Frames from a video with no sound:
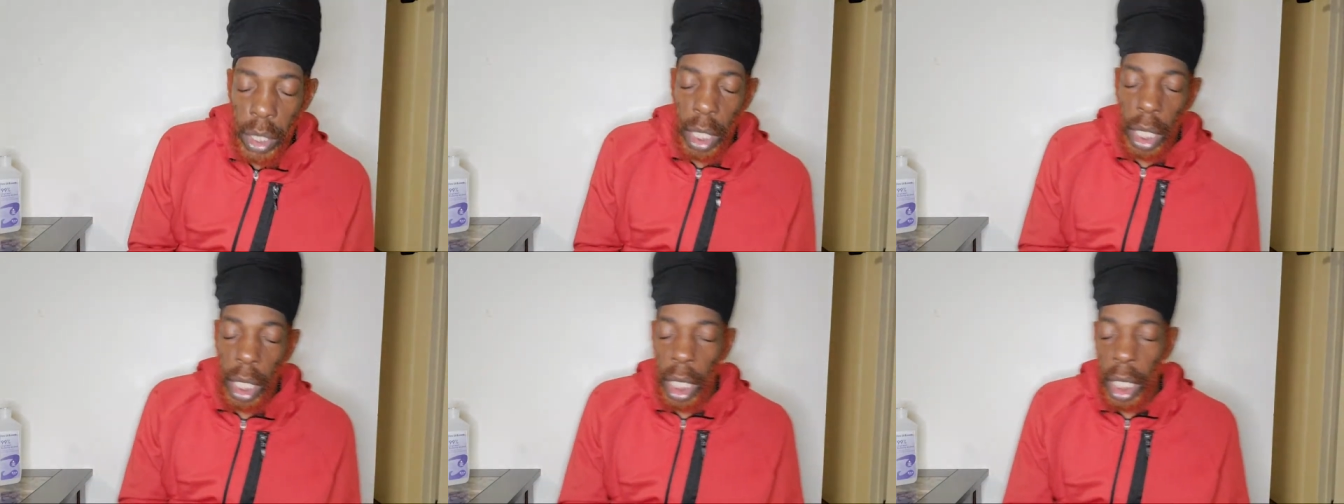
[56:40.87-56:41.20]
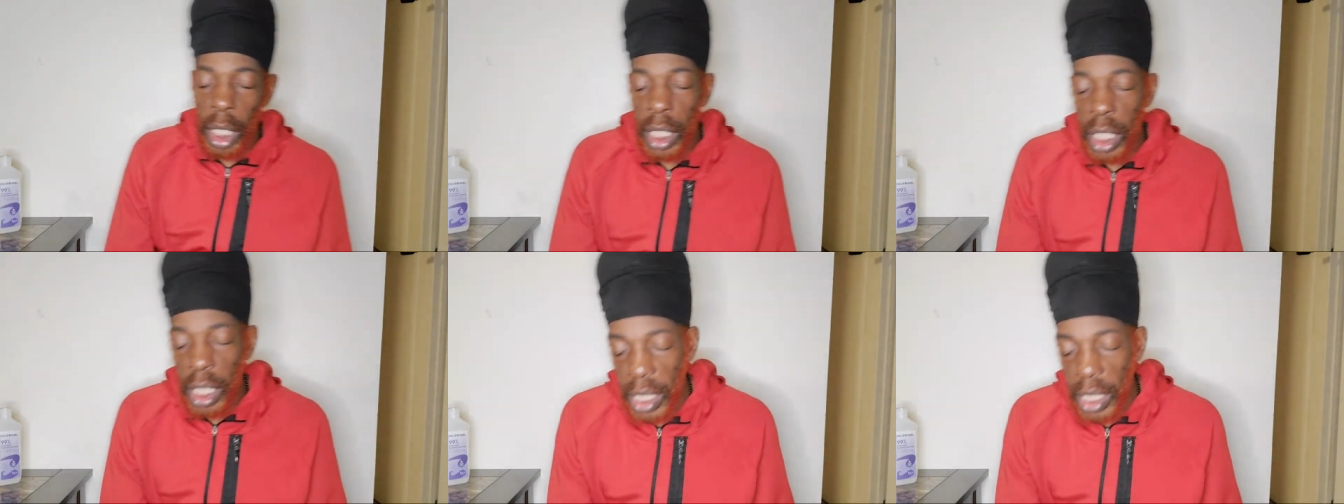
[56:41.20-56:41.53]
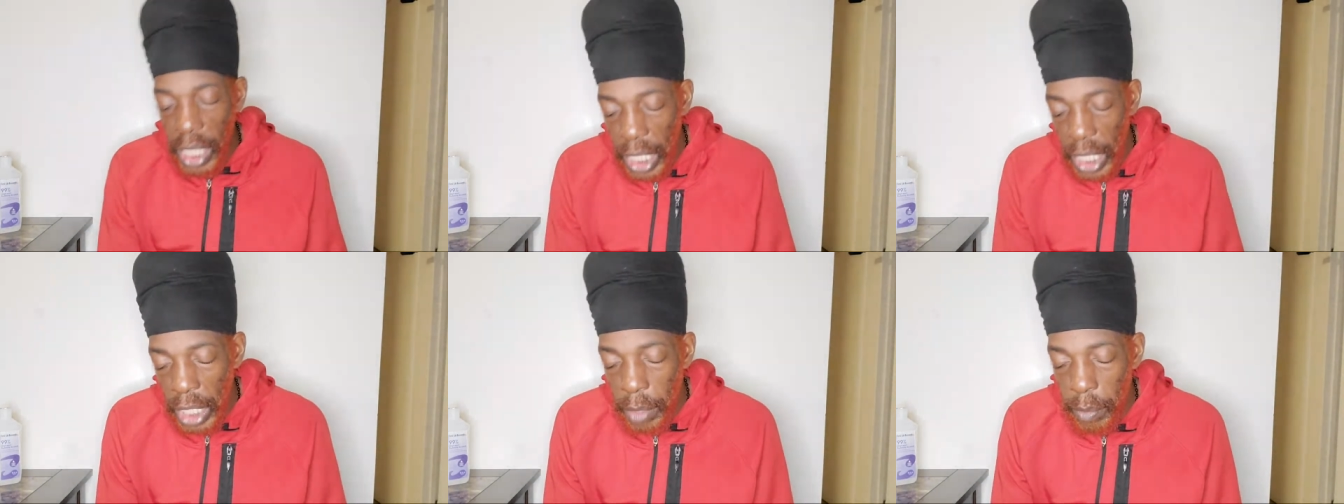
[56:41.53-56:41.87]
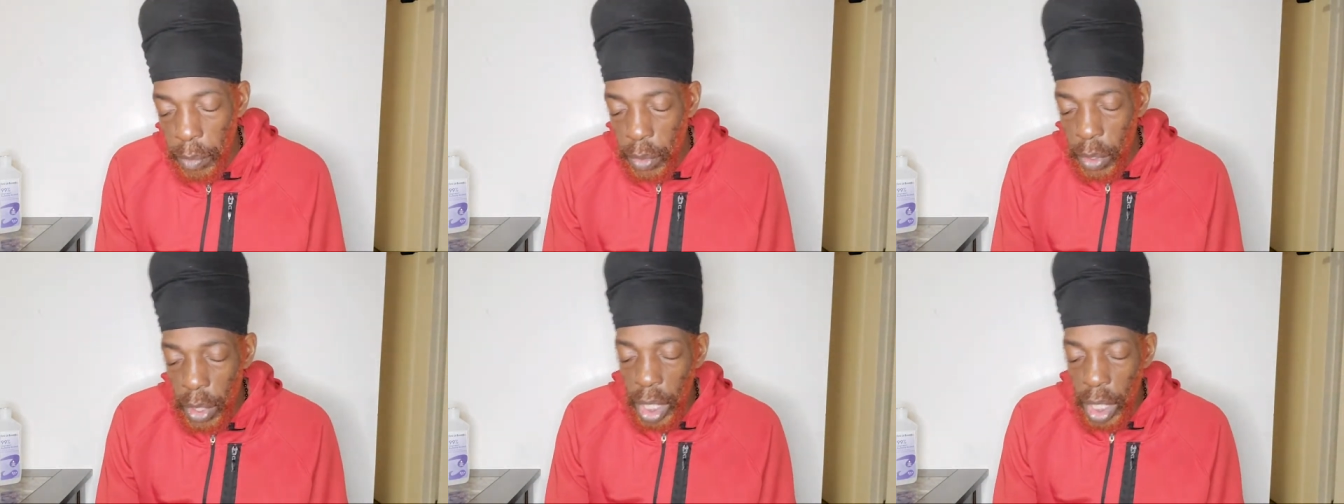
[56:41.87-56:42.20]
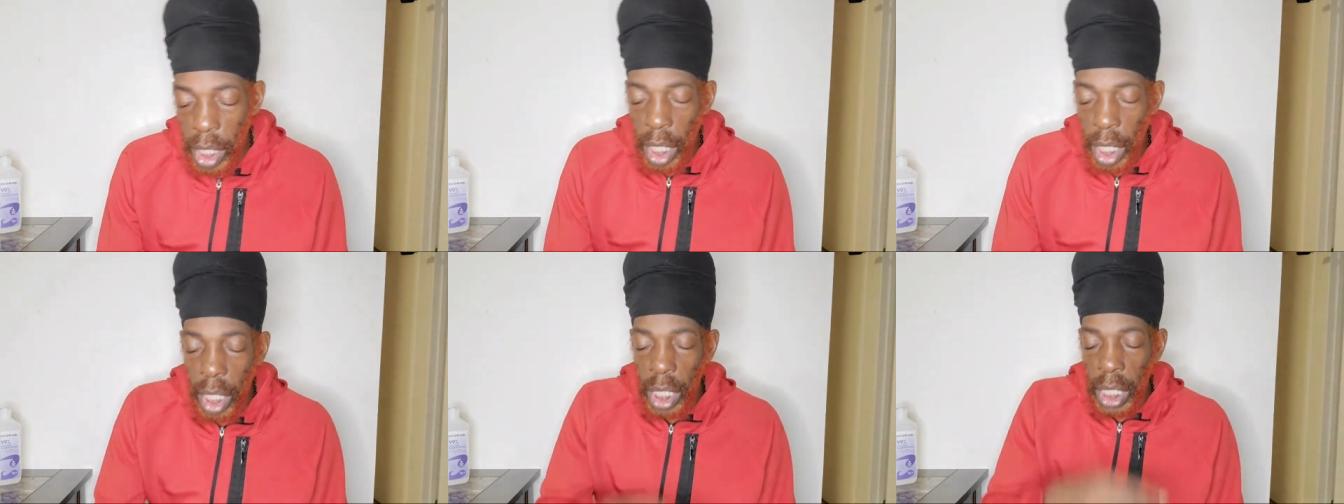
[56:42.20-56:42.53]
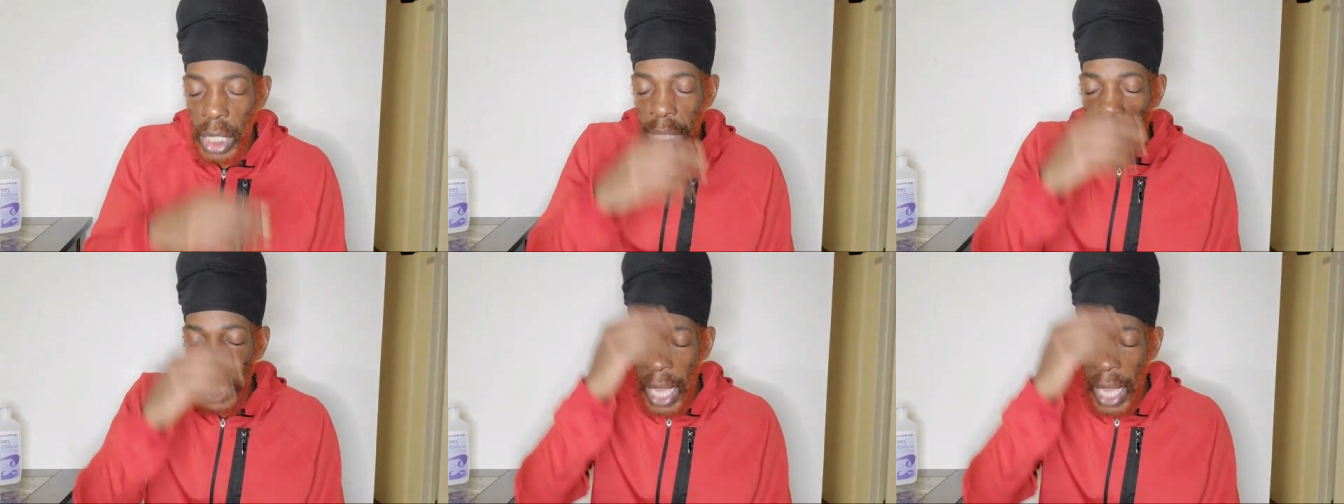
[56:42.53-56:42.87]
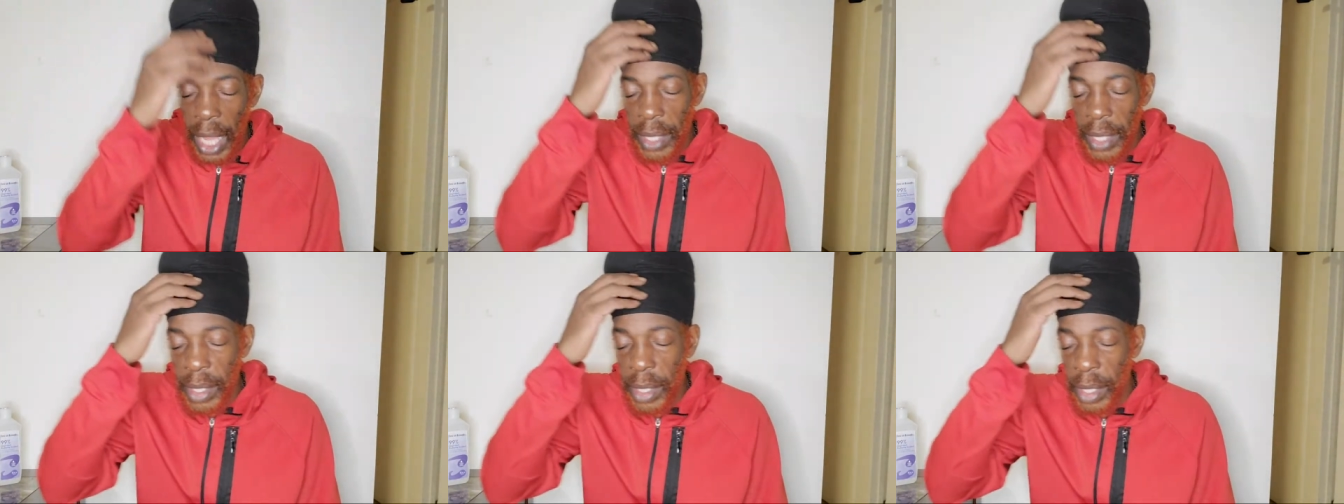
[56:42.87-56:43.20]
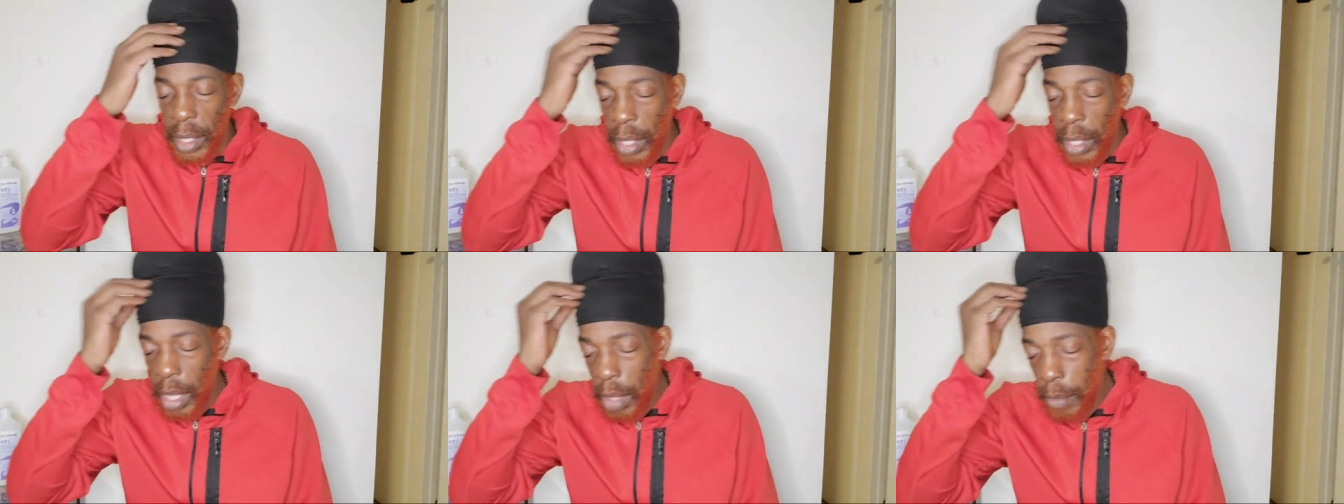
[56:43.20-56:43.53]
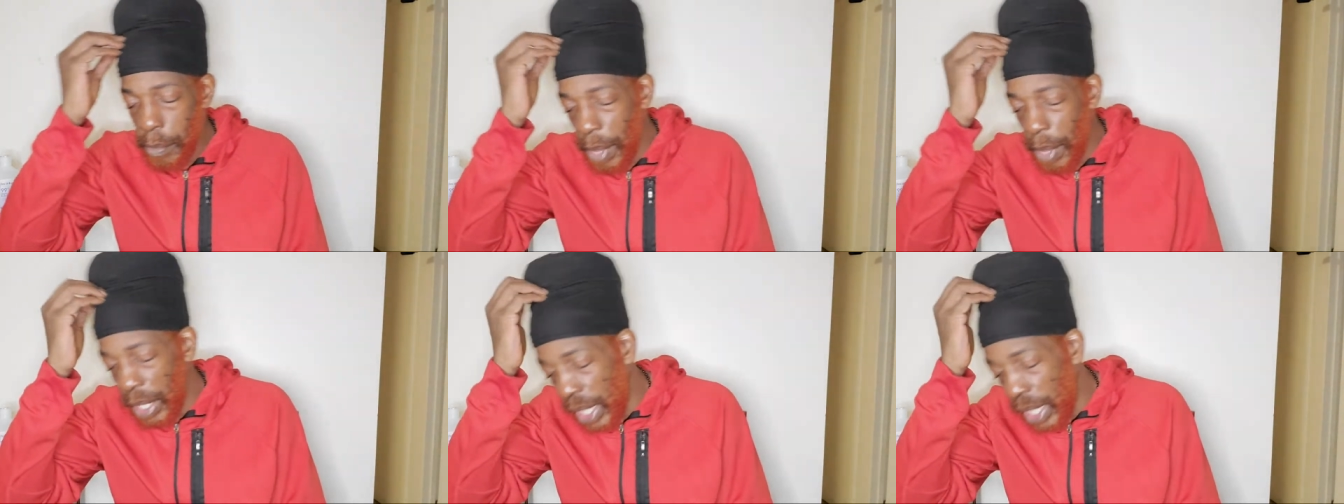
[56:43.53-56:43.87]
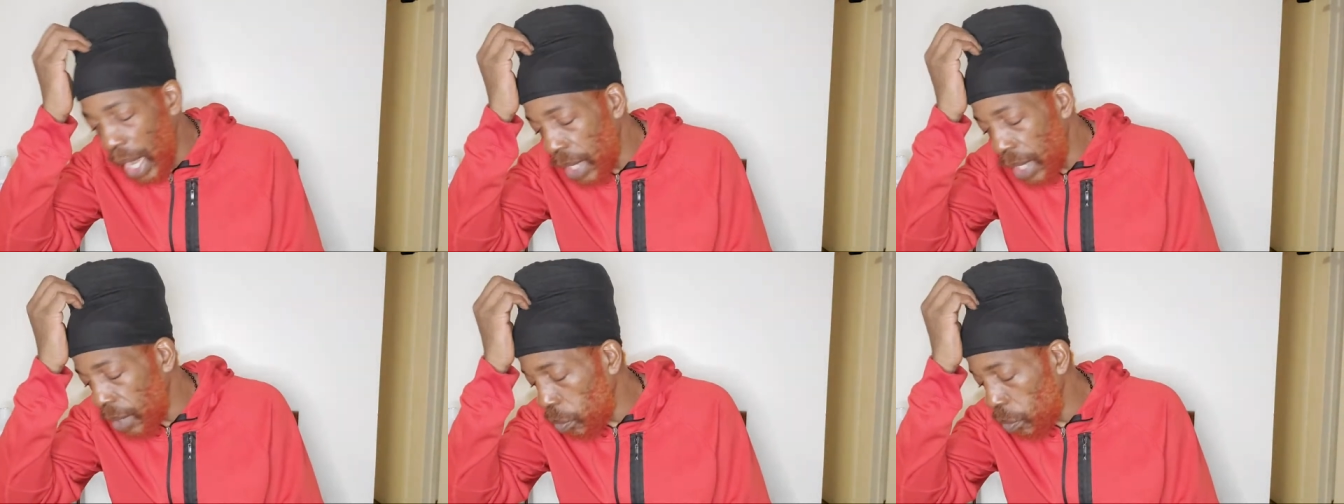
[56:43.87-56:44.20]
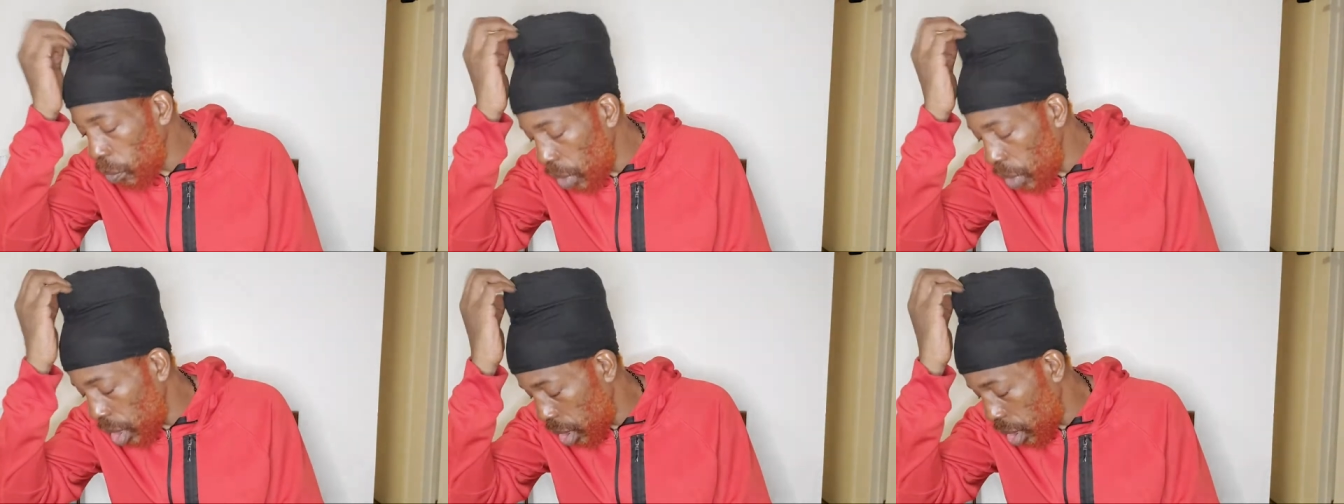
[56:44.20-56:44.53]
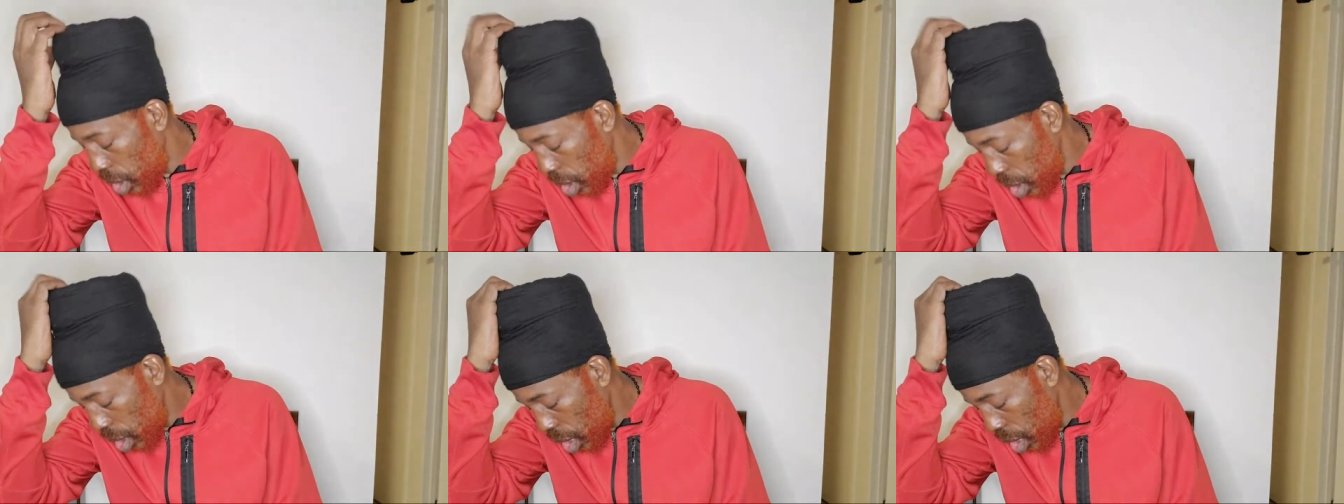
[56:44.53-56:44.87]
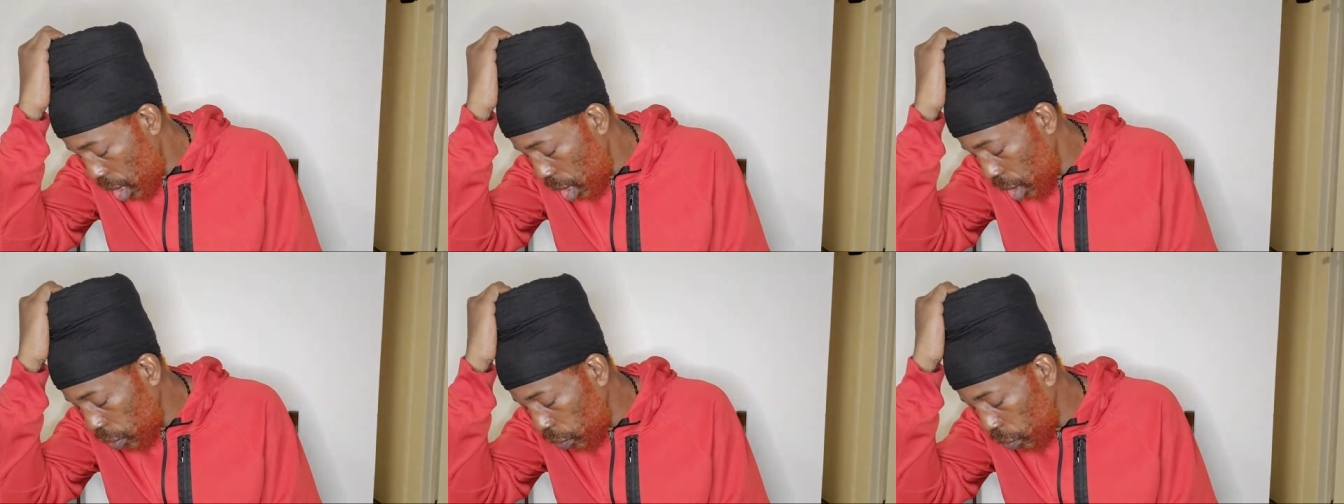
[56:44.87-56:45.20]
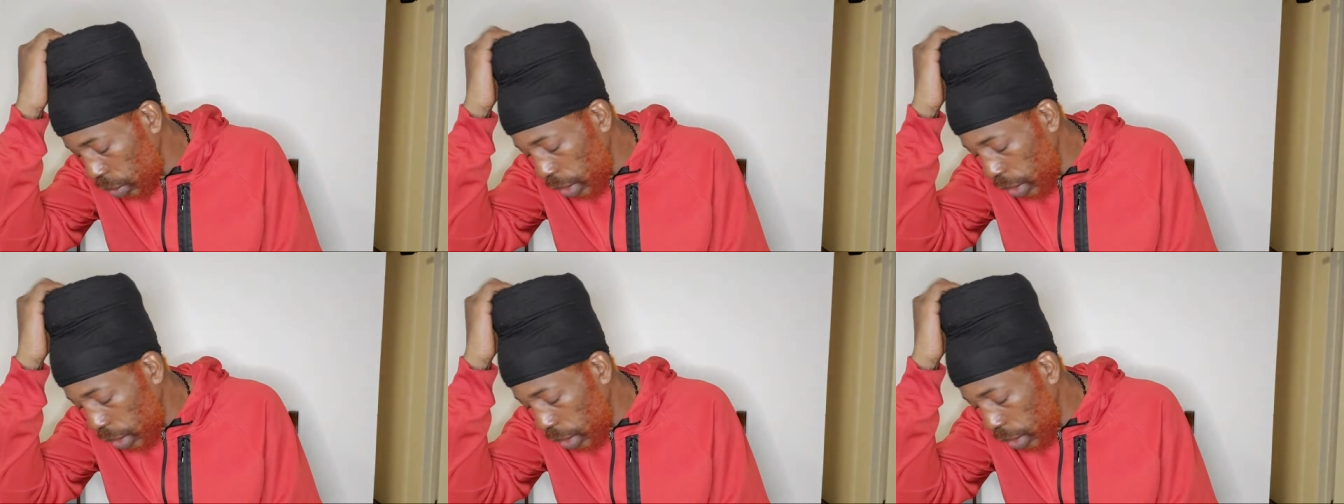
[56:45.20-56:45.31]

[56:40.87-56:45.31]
the other names and the other gods. My God is one, although